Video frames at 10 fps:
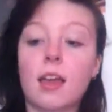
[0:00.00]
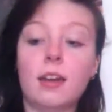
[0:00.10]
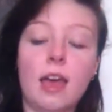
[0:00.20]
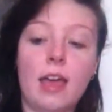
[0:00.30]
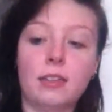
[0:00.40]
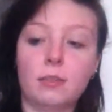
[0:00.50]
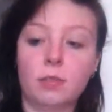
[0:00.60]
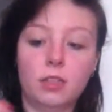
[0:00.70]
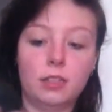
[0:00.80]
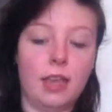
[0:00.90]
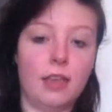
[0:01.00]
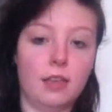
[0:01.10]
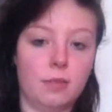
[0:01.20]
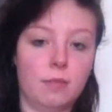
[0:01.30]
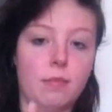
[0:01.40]
And next I'm going to
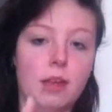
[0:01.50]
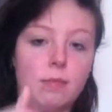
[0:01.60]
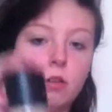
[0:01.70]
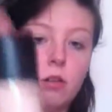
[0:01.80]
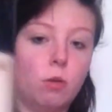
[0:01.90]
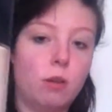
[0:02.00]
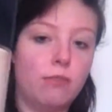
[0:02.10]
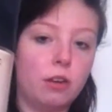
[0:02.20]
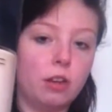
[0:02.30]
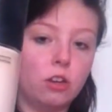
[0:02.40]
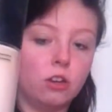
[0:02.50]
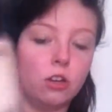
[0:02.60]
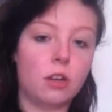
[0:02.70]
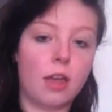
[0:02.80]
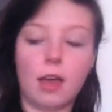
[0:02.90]
take my MAC ProLong Wear
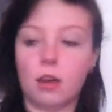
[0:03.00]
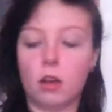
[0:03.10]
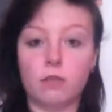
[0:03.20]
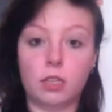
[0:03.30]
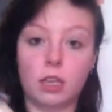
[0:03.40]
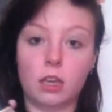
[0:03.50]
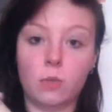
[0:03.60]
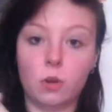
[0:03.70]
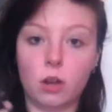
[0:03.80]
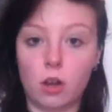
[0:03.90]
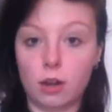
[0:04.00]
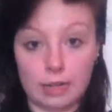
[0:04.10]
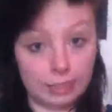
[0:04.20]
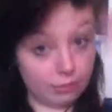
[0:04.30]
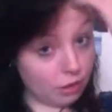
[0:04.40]
foundation, and obviously you're going to want a long
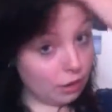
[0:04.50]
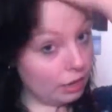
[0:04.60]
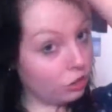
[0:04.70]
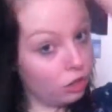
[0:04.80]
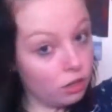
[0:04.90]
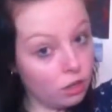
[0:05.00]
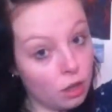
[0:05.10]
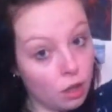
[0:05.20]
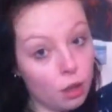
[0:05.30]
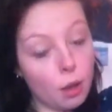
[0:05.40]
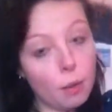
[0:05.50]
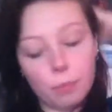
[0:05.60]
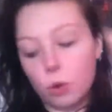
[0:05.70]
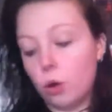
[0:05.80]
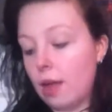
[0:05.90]
lasting foundation,
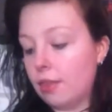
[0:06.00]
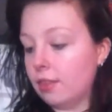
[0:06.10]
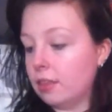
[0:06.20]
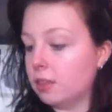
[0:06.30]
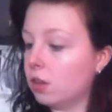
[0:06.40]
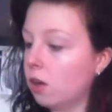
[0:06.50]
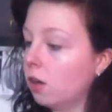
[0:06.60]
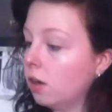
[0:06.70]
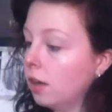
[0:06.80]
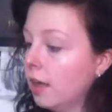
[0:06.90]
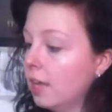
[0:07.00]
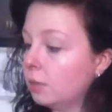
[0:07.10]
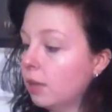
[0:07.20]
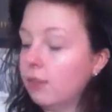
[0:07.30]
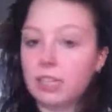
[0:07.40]
but I think this has got
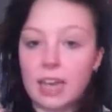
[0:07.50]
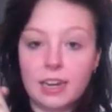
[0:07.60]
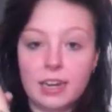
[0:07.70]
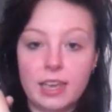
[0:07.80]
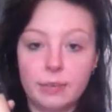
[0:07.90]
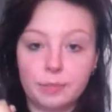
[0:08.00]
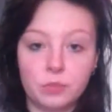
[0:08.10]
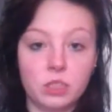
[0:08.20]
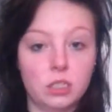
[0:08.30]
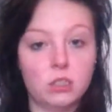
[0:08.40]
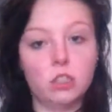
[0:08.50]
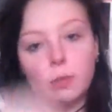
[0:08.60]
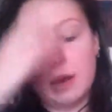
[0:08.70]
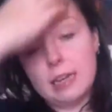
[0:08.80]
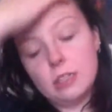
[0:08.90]
SPF 10 in it, which isn't
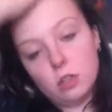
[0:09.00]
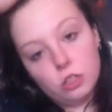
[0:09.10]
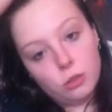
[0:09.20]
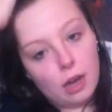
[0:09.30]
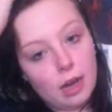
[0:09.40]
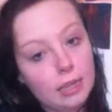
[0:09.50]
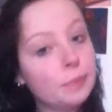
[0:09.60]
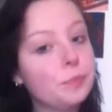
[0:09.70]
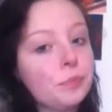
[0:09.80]
too bad, it's not too high.